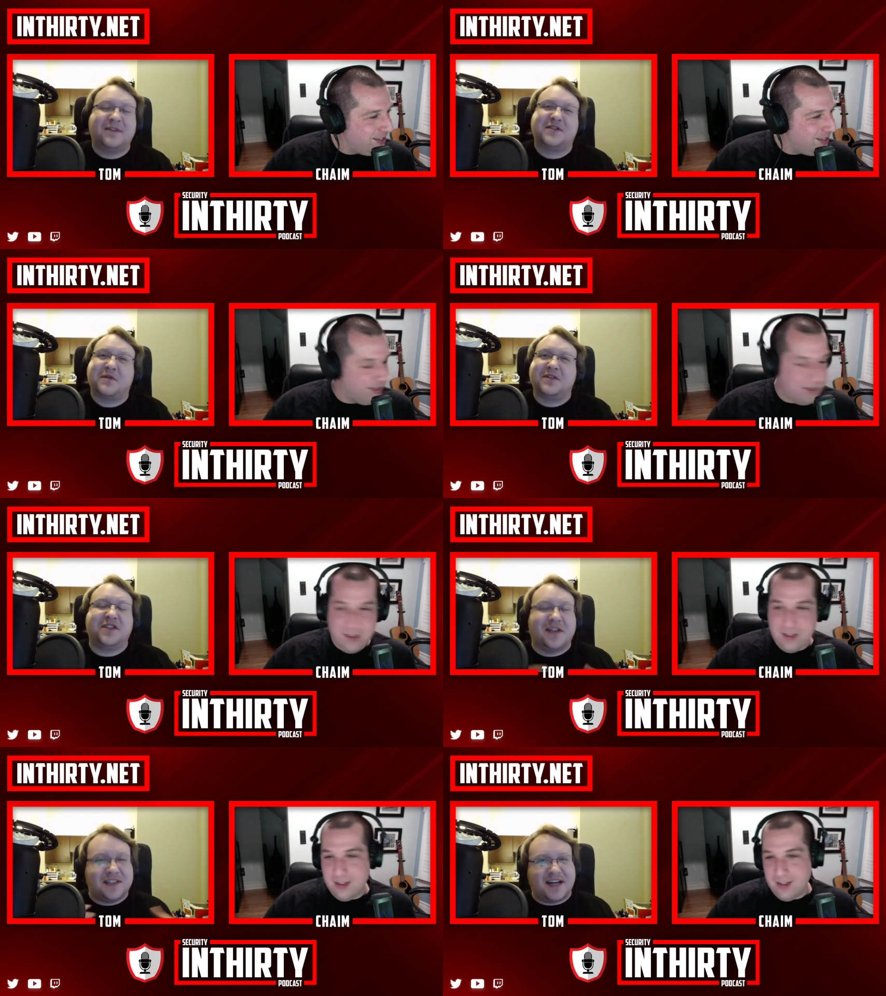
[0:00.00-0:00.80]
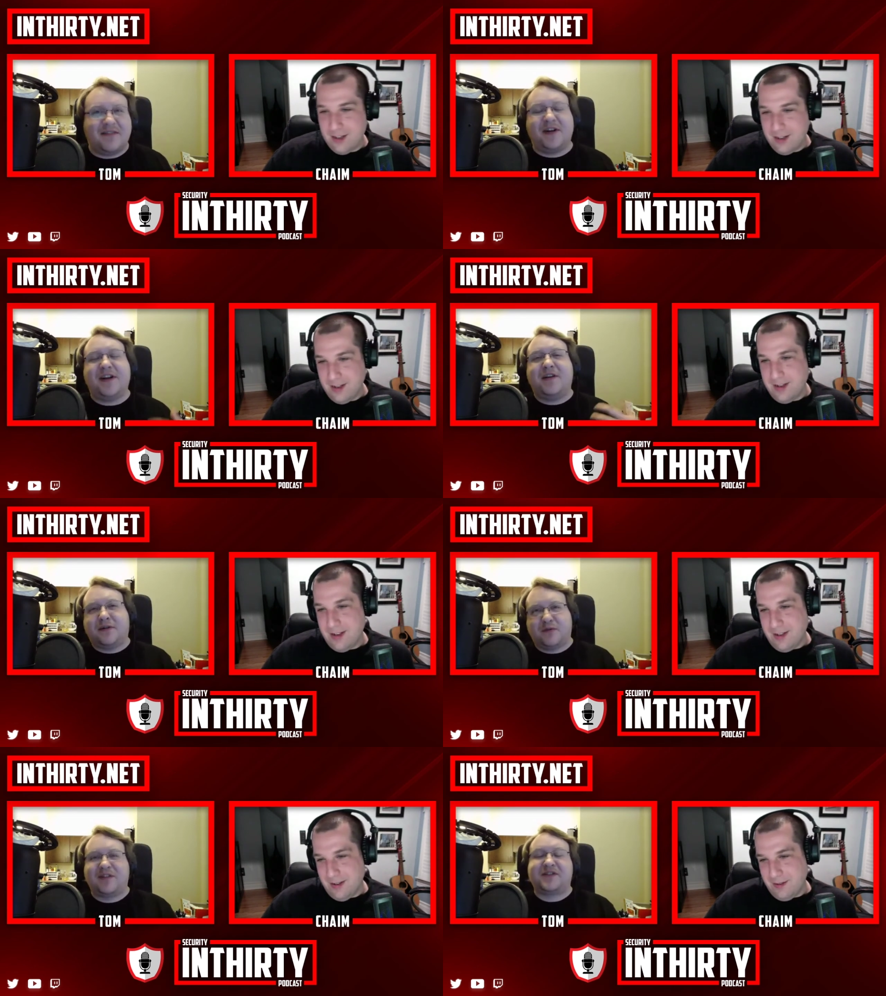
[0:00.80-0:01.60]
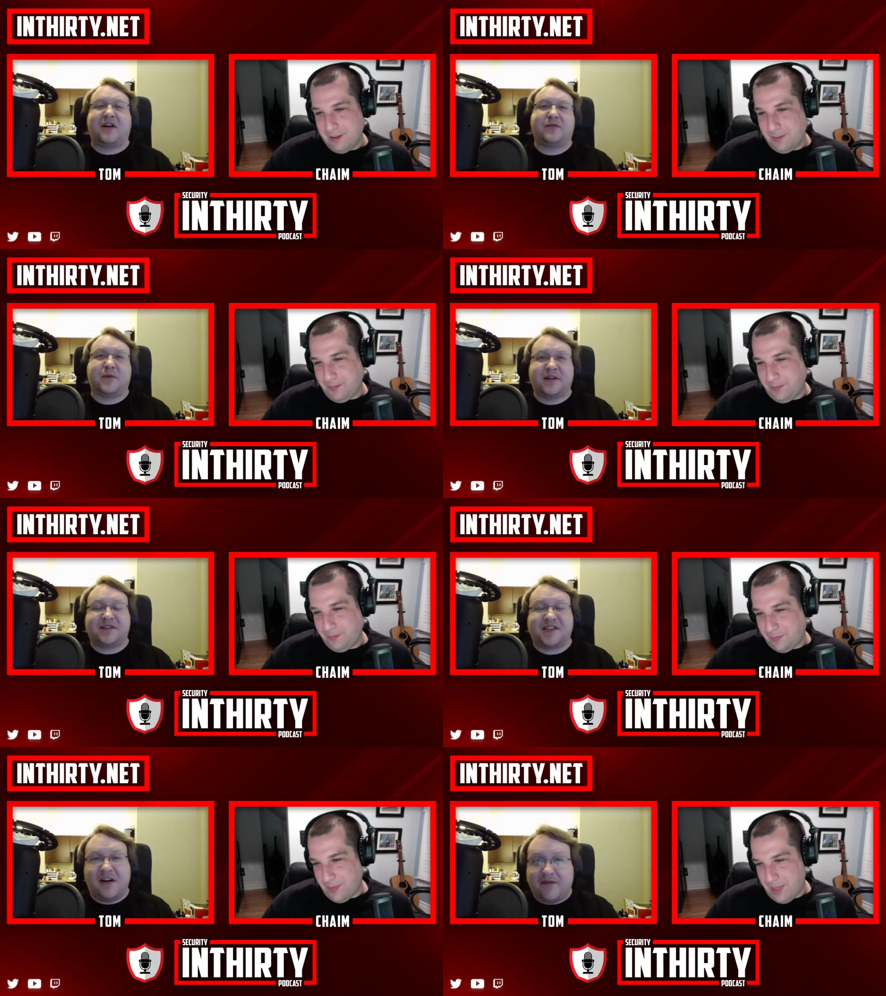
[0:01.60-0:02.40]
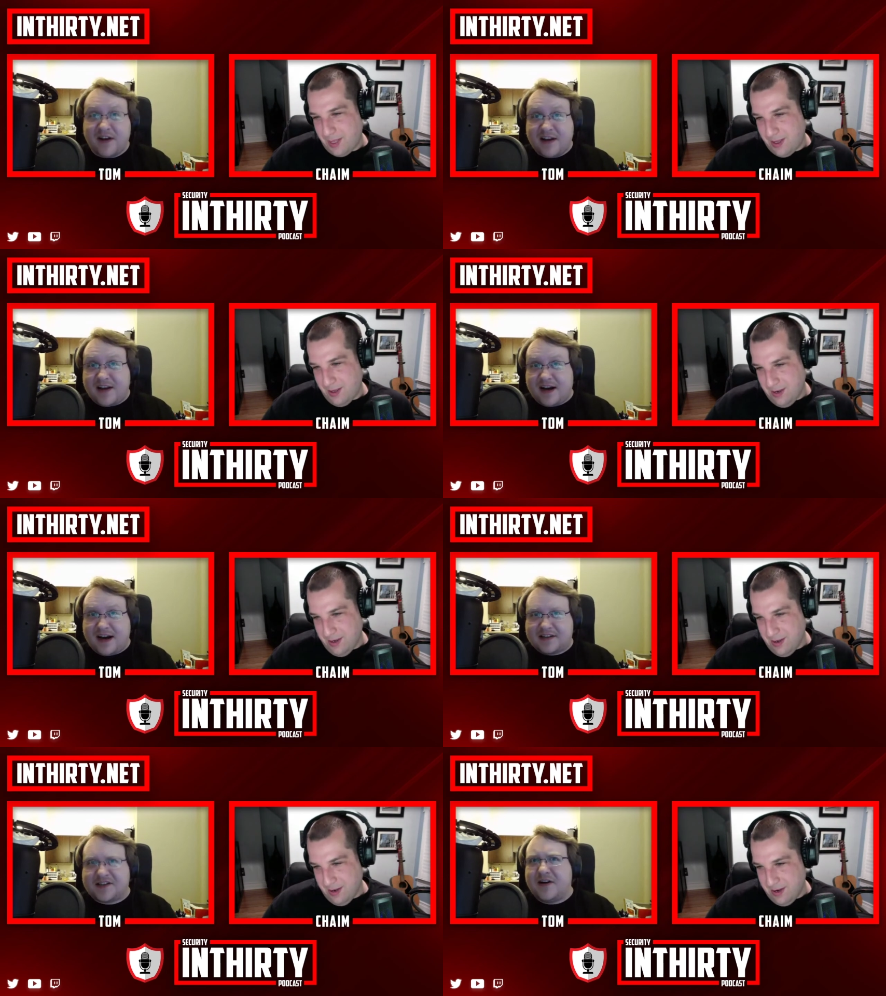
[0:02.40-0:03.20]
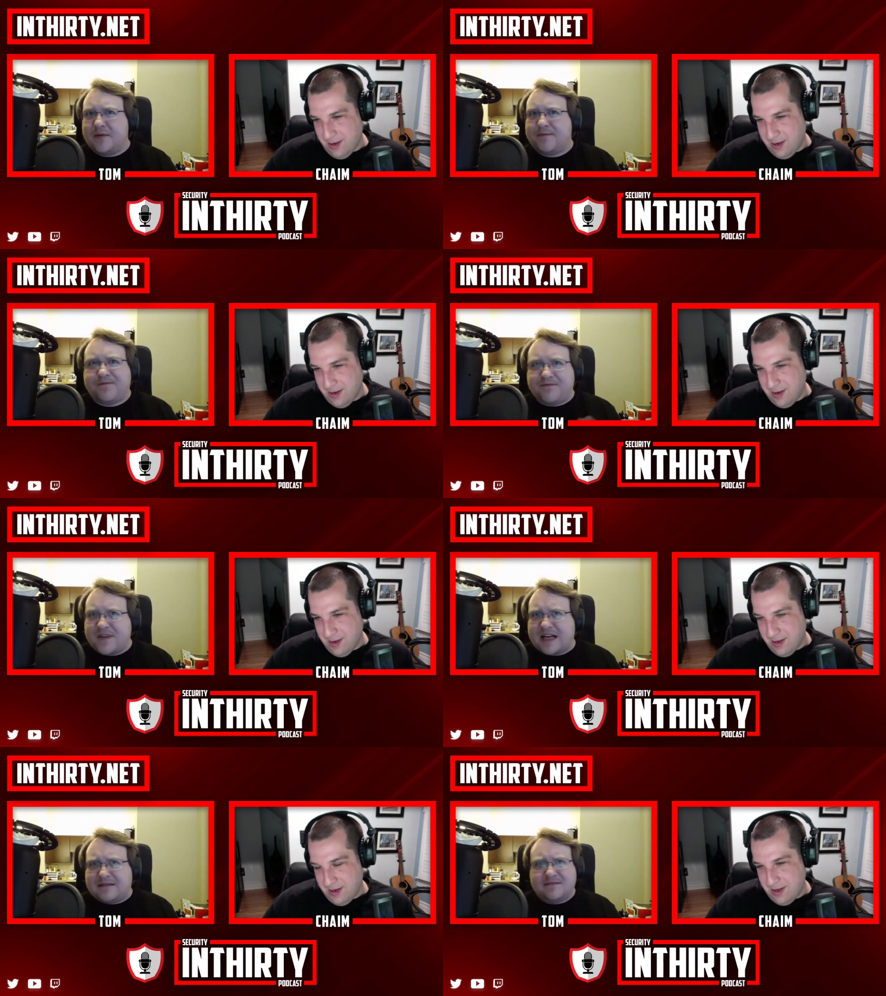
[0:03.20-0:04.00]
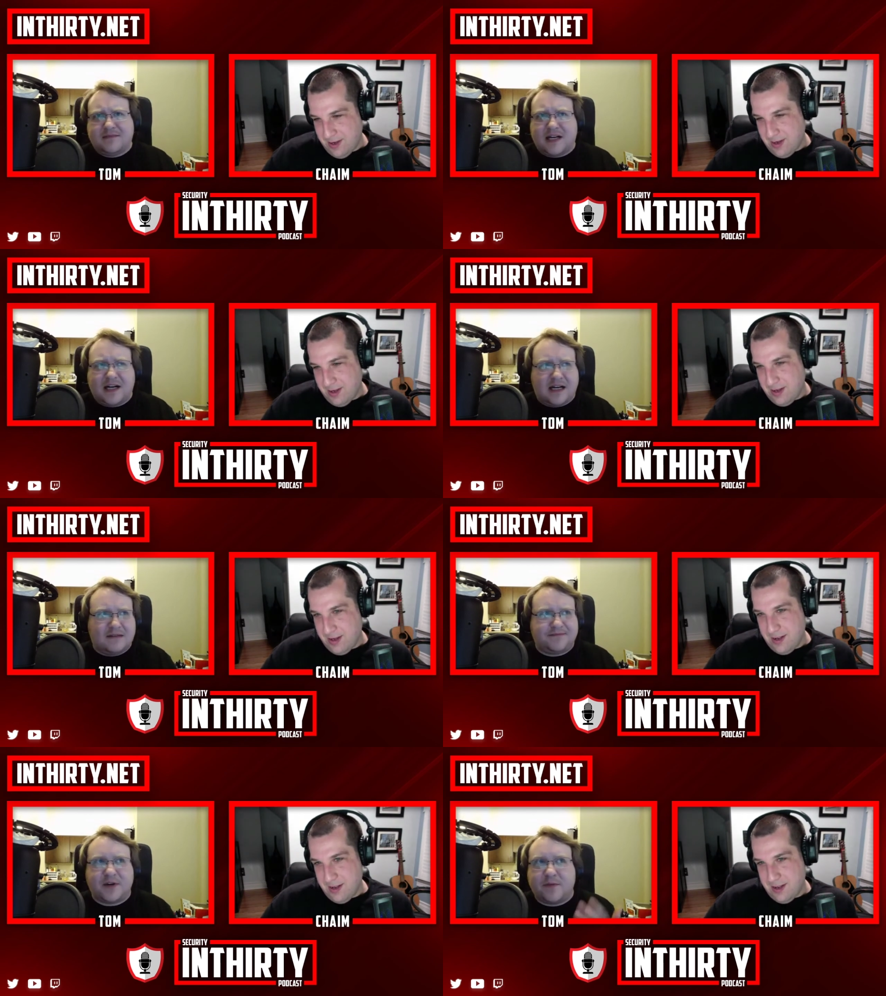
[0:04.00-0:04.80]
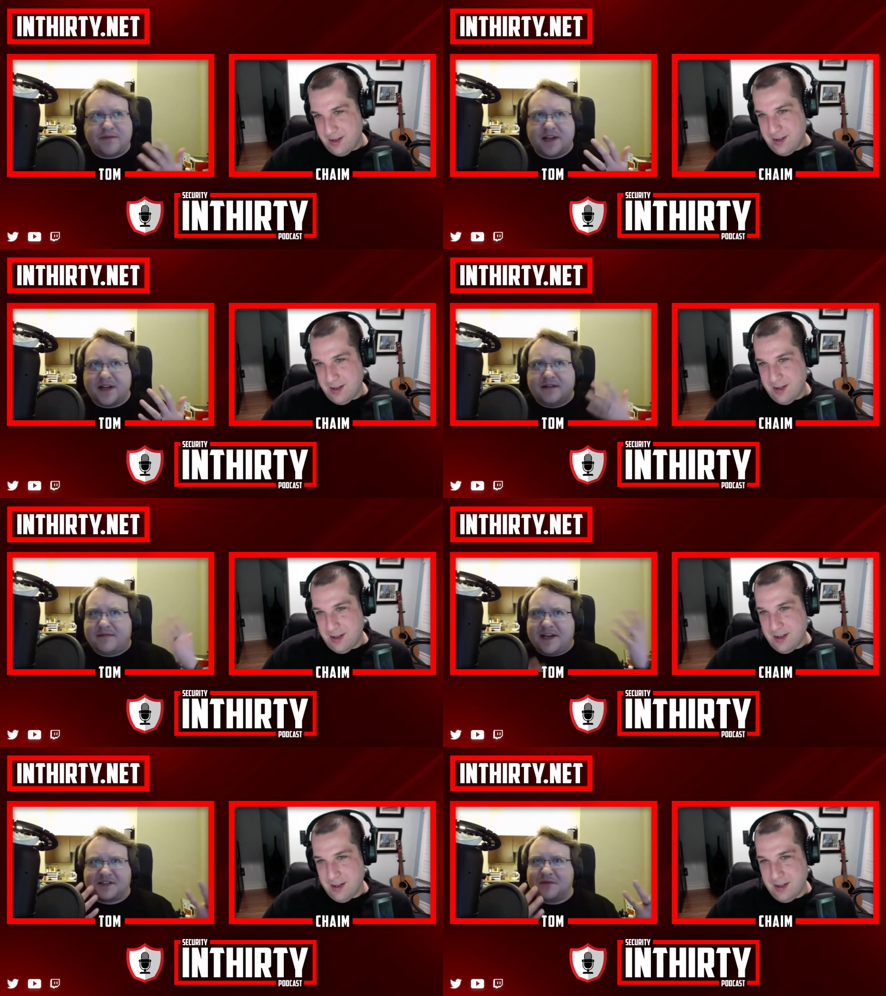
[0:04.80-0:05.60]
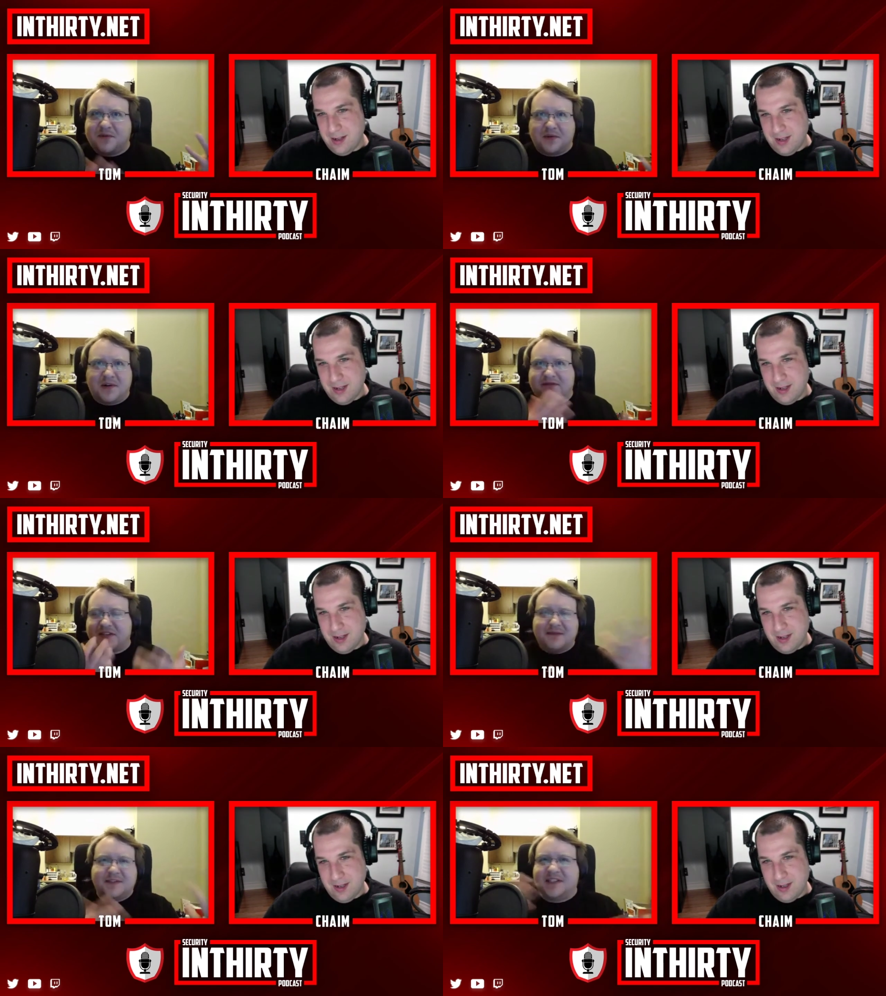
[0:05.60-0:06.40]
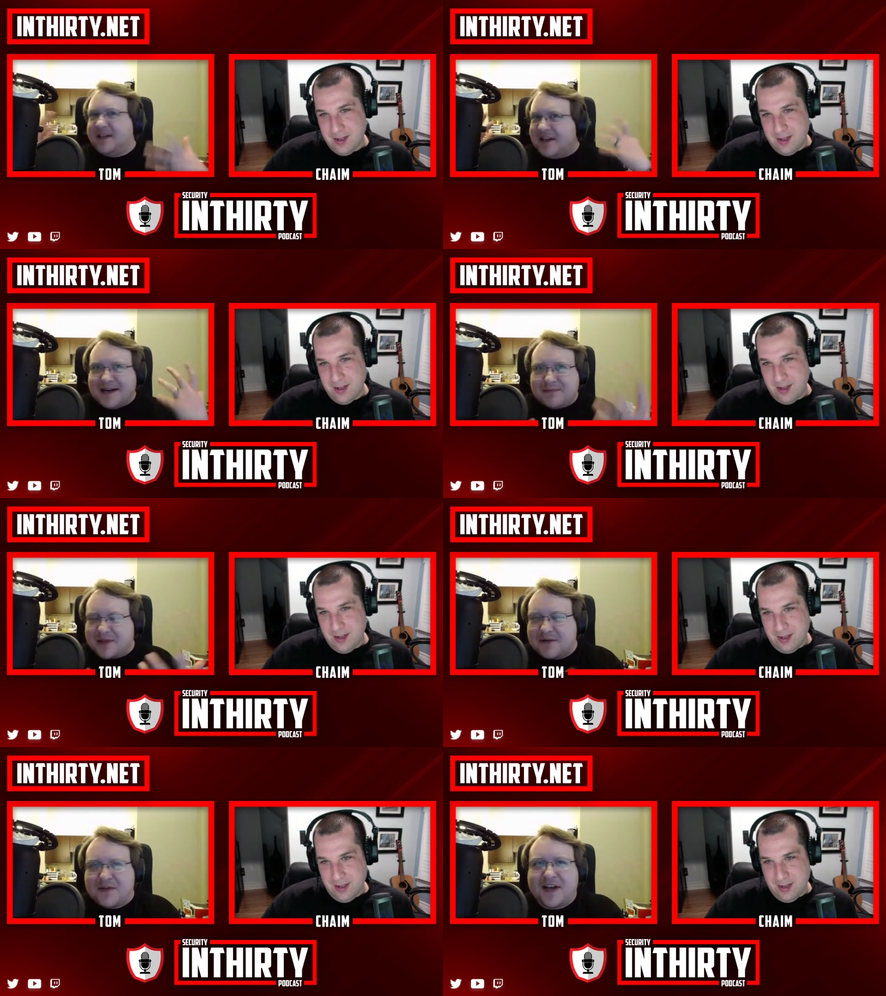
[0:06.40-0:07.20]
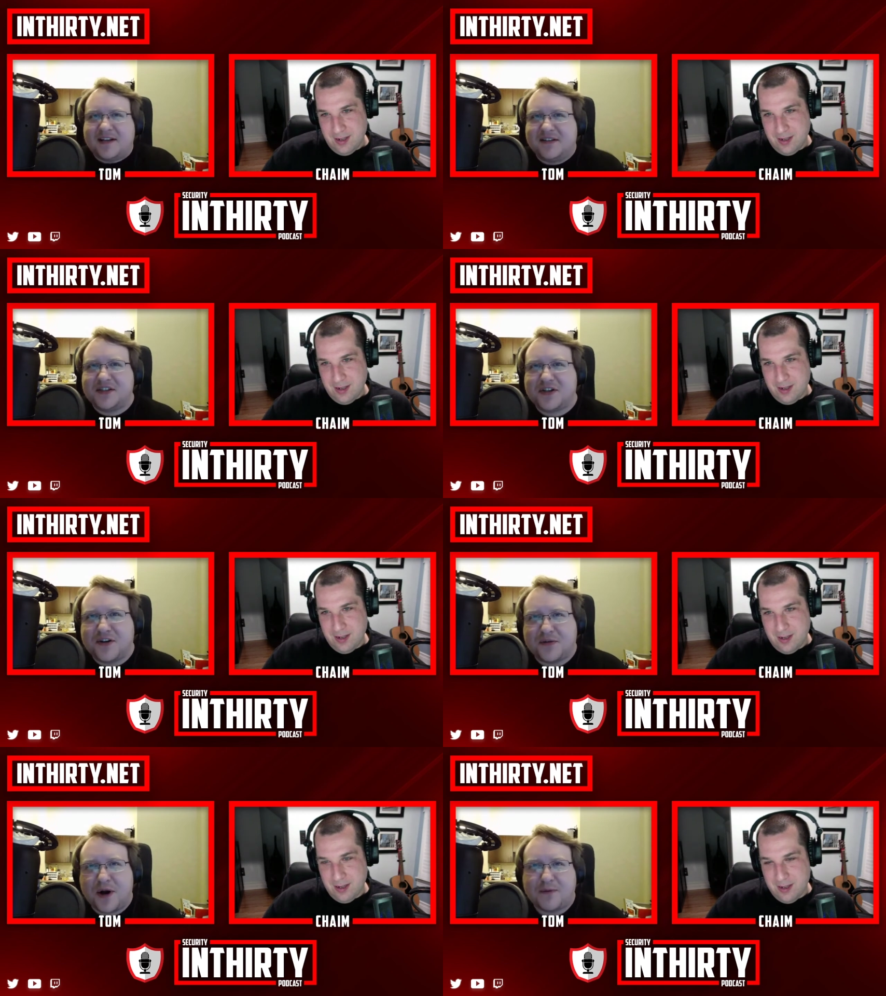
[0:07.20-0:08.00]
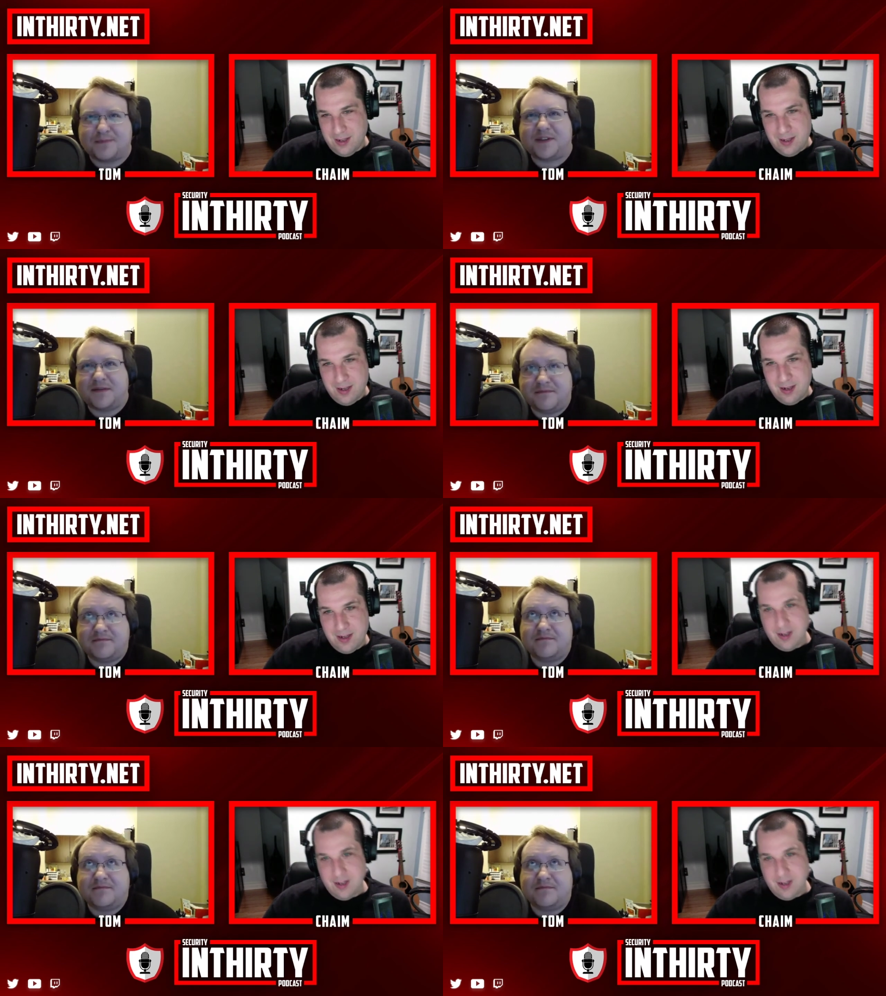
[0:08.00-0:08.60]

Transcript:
Speaker 1: open source. You can download it, you can run the software yourself. Uh, so, yeah, uh, hopefully next week we'll have time to play with it and show you the ropes.